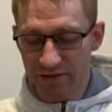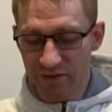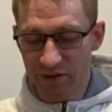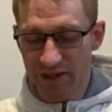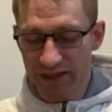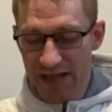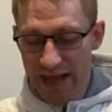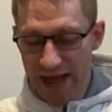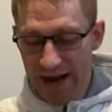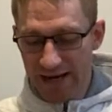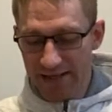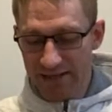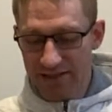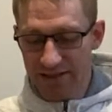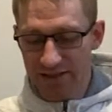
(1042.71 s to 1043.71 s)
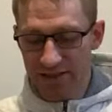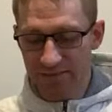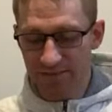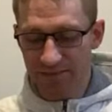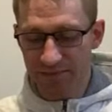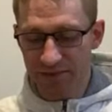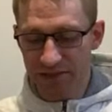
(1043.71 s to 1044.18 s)
relax,
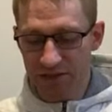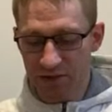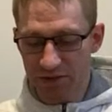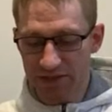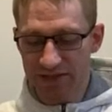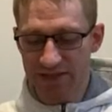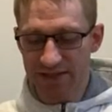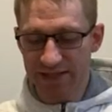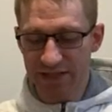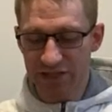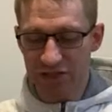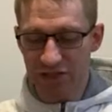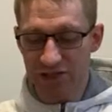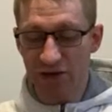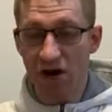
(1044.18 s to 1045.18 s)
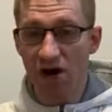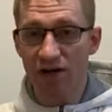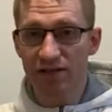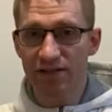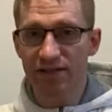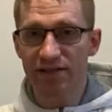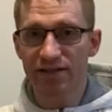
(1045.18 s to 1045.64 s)
so it doesn't stay
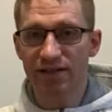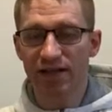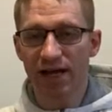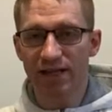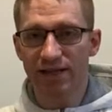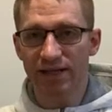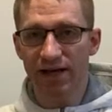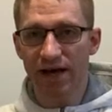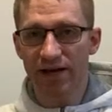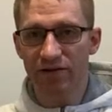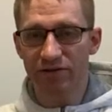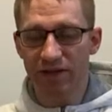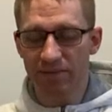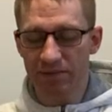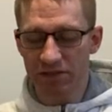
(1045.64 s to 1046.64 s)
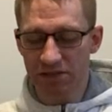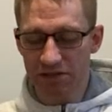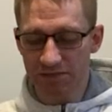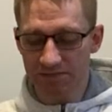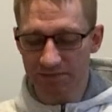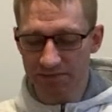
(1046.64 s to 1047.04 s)
shocked at that higher temperature.